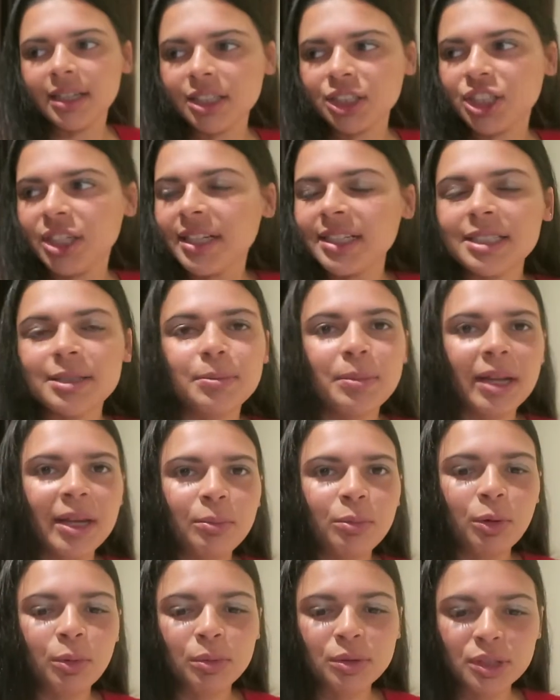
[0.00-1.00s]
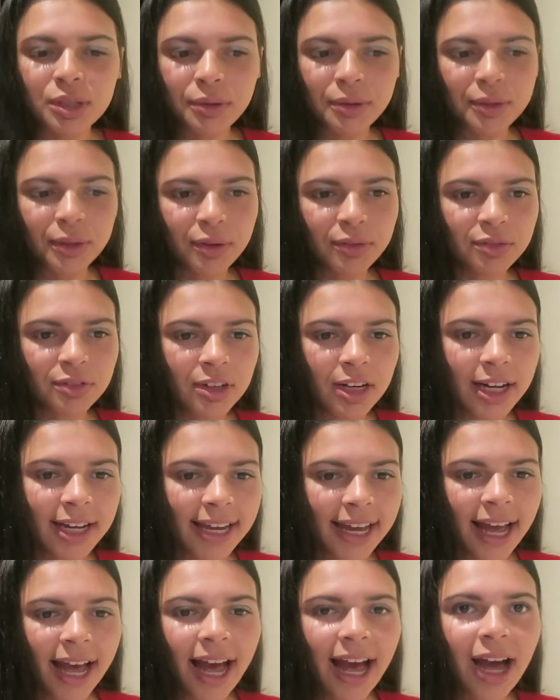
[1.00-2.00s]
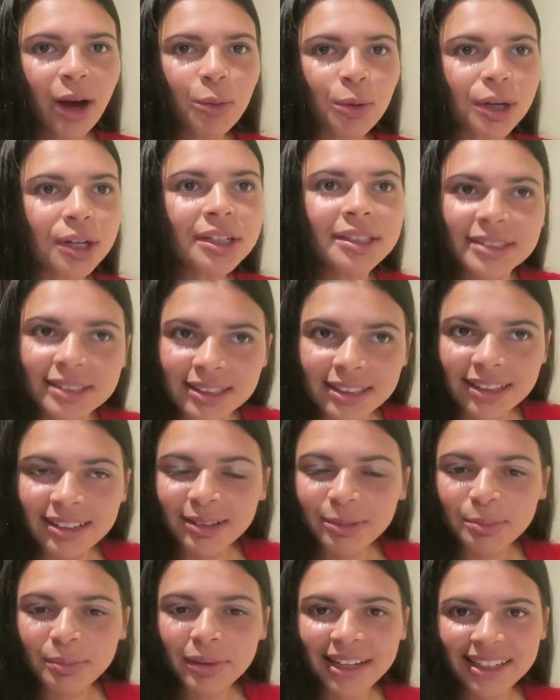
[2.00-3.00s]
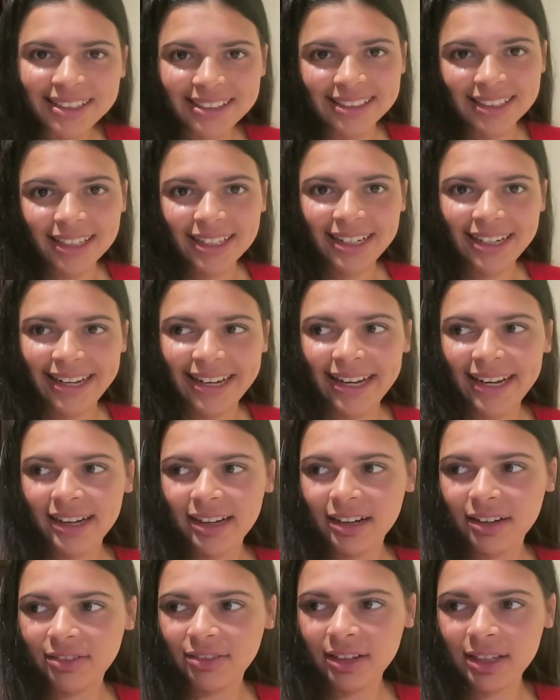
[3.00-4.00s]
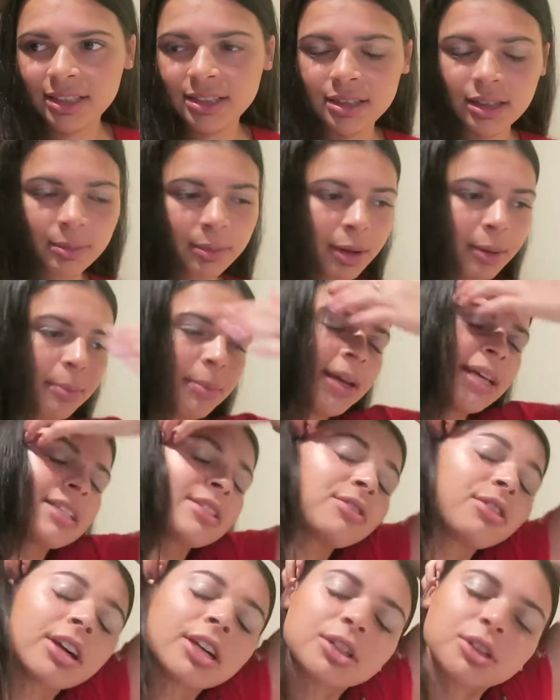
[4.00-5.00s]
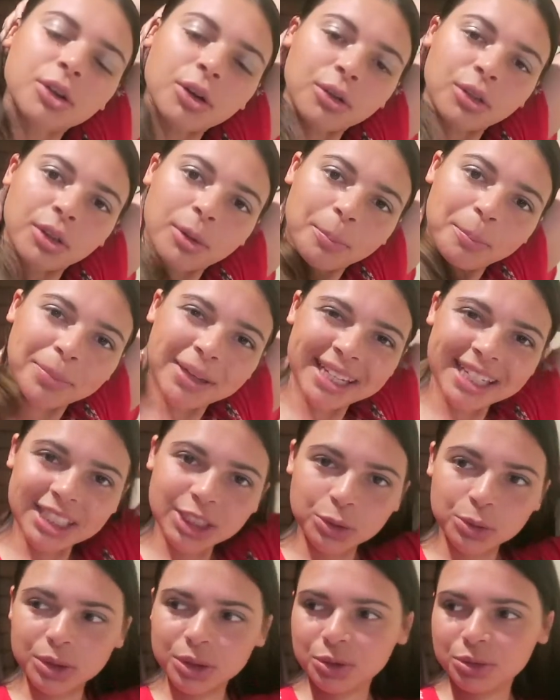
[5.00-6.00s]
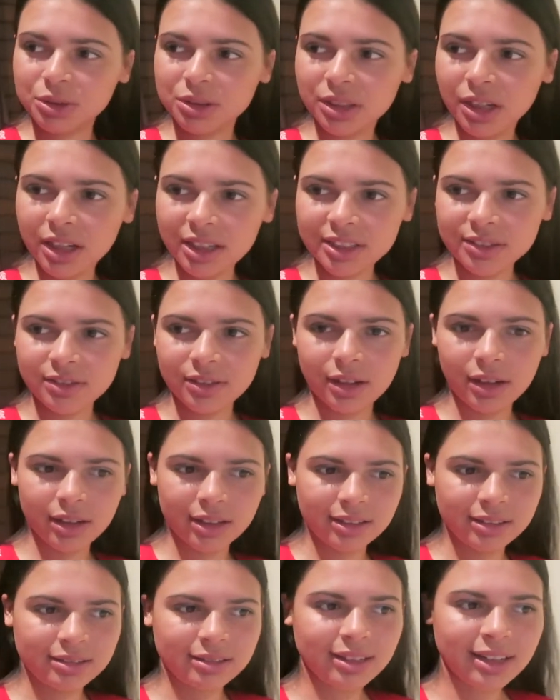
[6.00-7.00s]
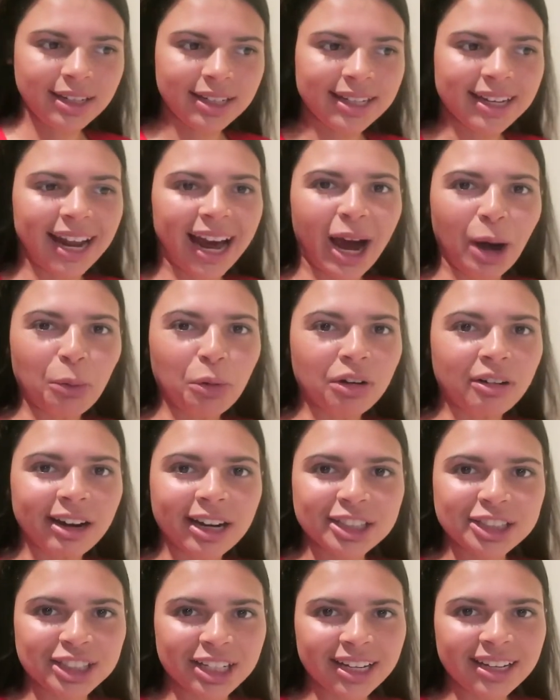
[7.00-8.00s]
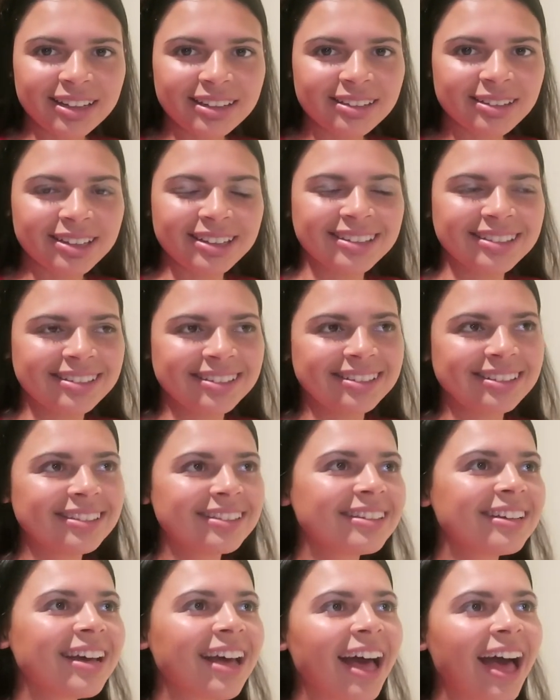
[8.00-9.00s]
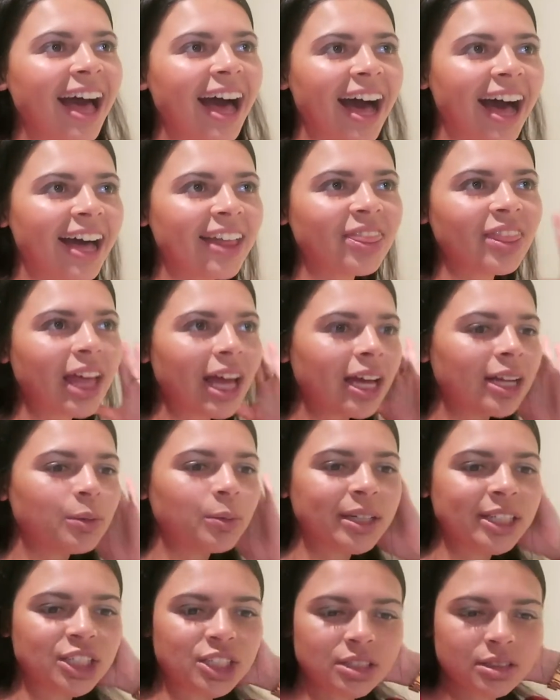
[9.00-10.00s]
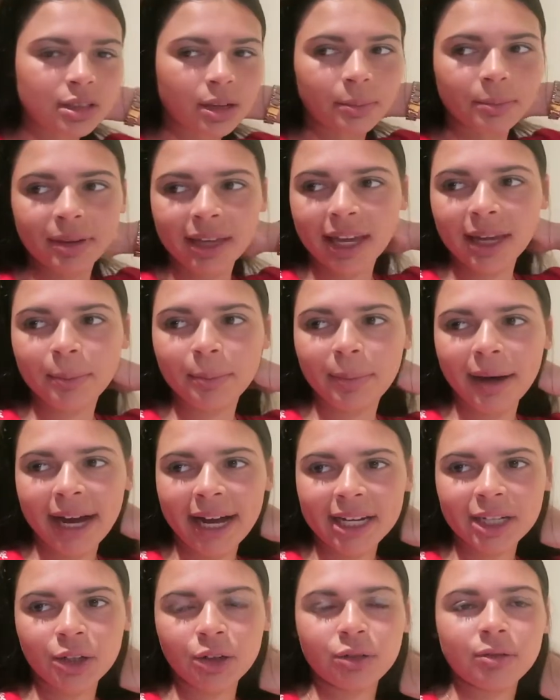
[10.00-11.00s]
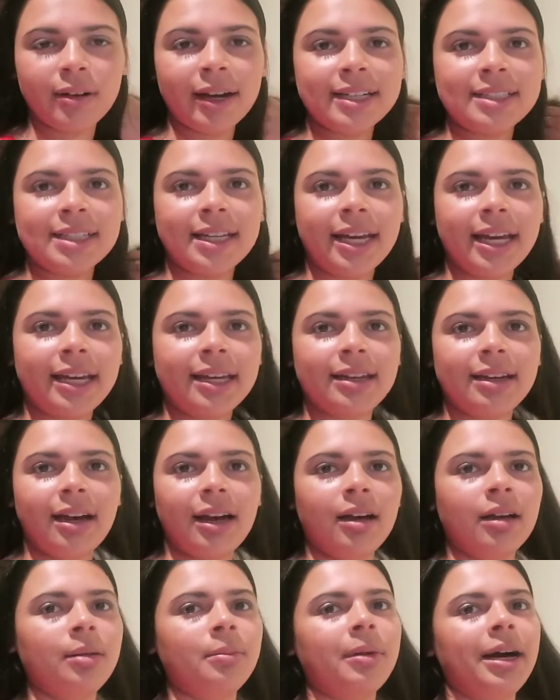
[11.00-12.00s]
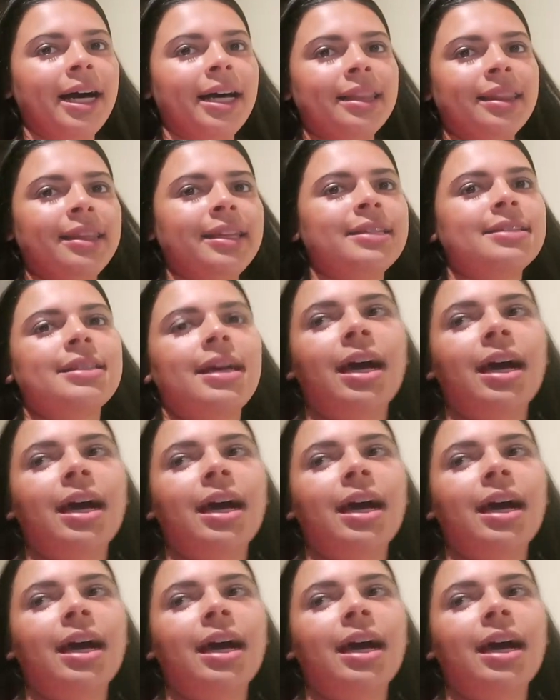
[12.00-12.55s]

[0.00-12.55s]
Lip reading: actually explain what was going on for like hours. Basically, I FaceTimed my best friend on the beach, which was nice, for like nearly an hour actually. And then we just came back, got ready, and this